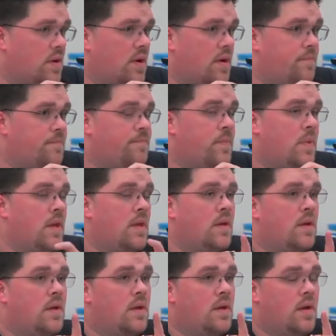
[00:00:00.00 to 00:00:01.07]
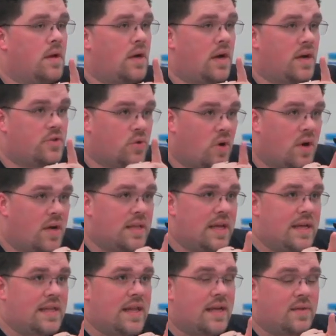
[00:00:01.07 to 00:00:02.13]
Um, I draw it
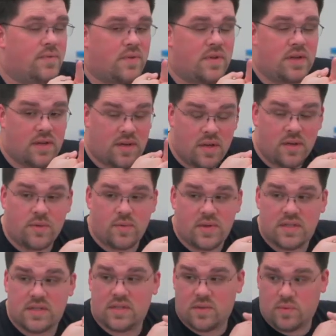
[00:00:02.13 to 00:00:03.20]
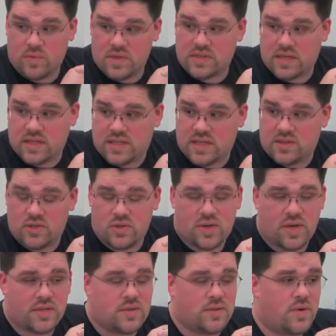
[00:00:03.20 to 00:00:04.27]
like that. Another reason, and the reason I teach you
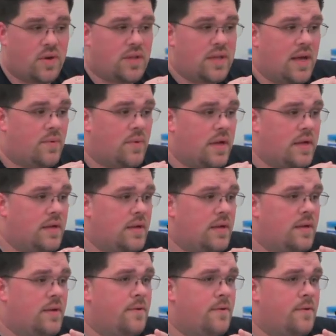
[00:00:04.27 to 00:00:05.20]
guys to draw it that way,